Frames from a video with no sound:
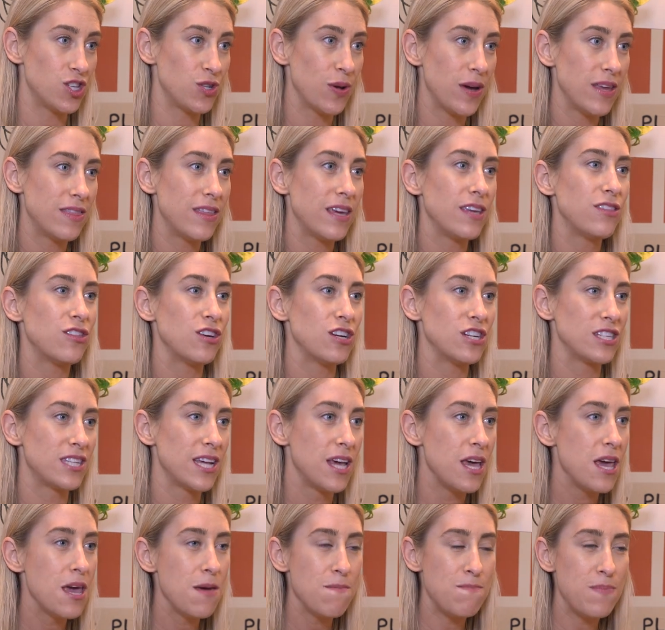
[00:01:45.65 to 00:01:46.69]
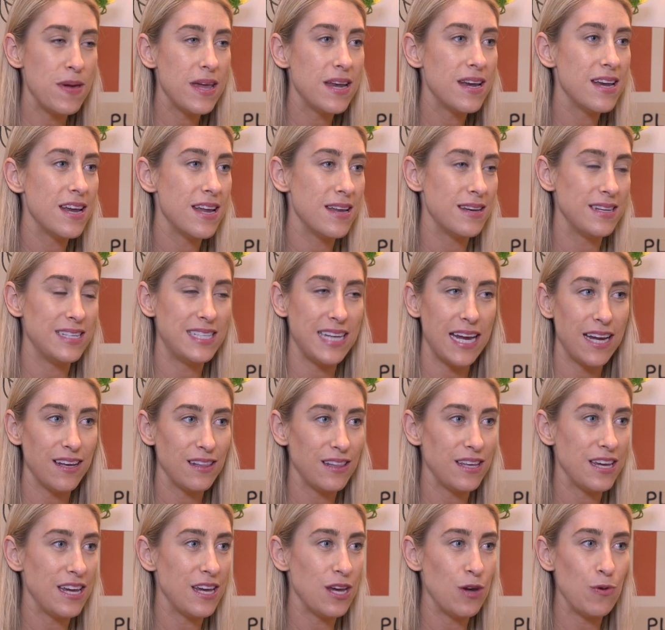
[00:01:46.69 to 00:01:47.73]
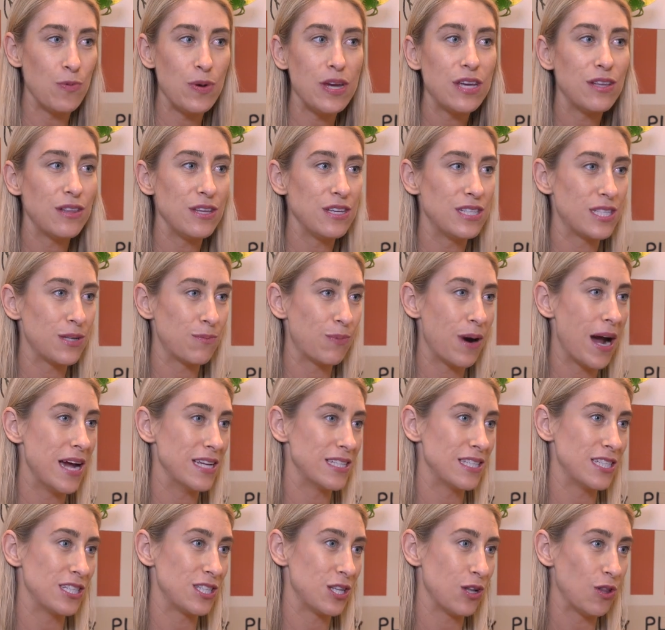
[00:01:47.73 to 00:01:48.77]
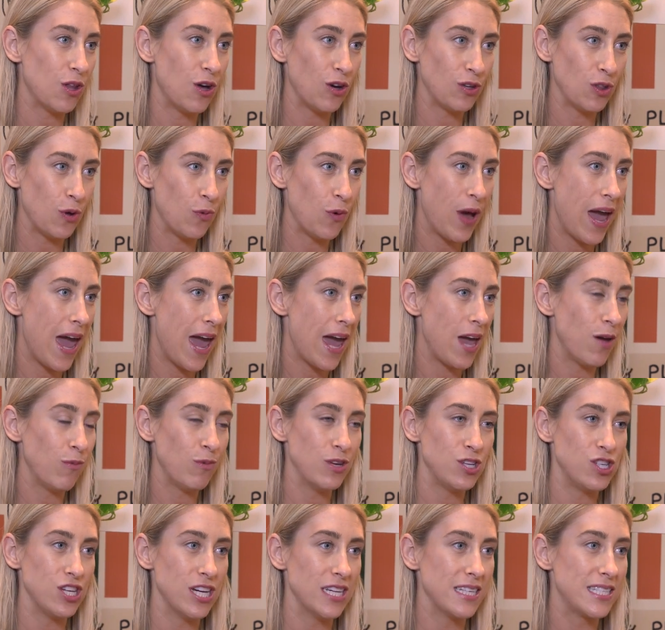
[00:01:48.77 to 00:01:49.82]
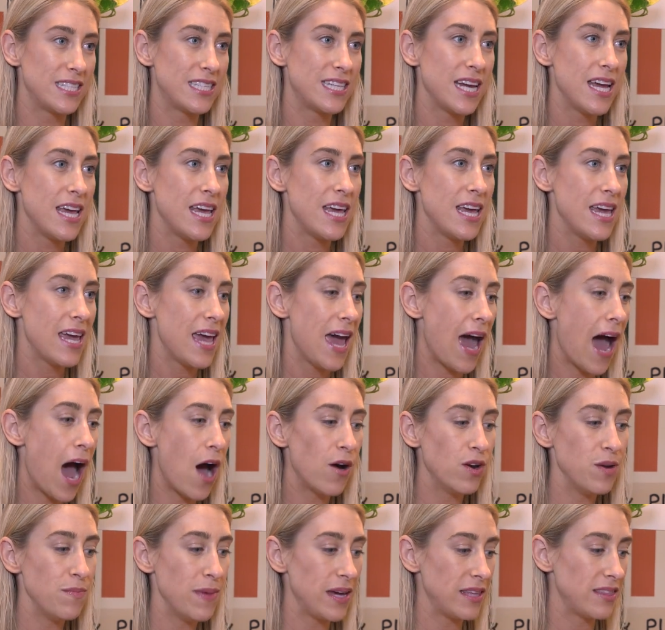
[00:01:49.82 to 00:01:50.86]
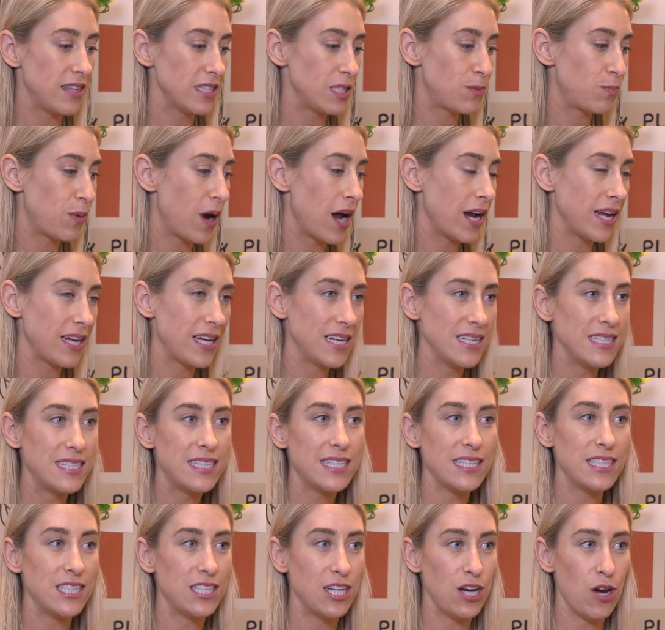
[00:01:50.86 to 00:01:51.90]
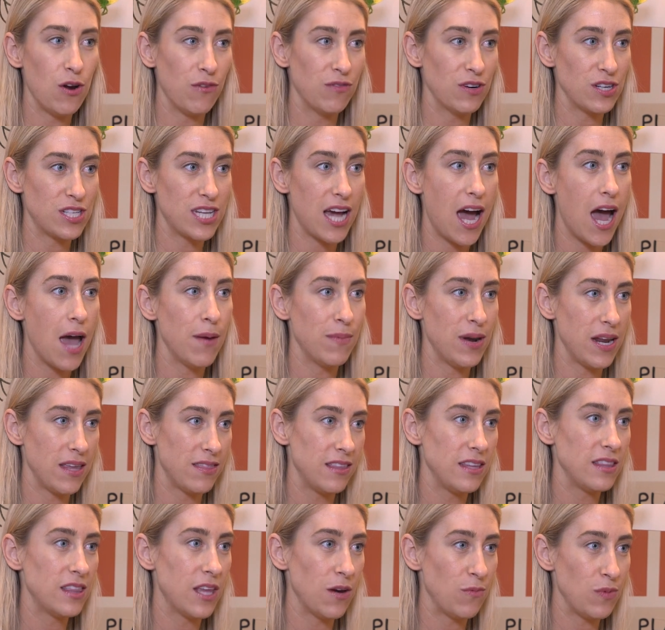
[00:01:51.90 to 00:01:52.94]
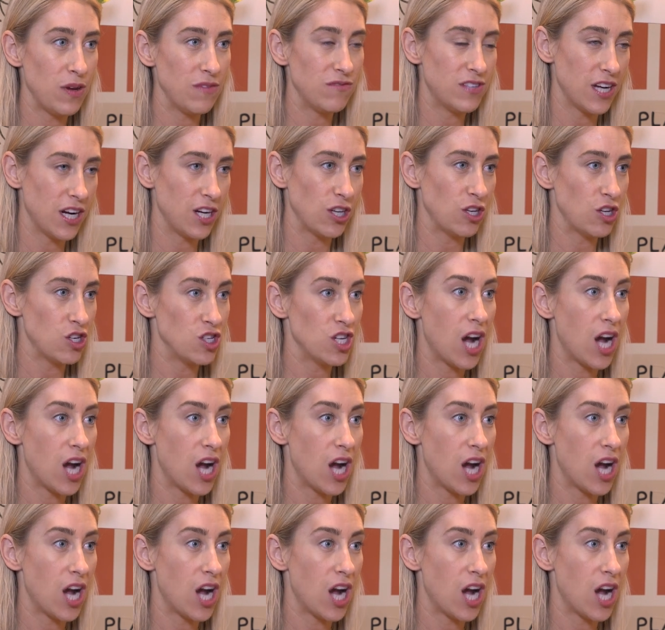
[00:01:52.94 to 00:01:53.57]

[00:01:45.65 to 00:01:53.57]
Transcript: So I think there's been daily, weekly surprises along the way with just how to make this product consistent over time, and I think that we've done a good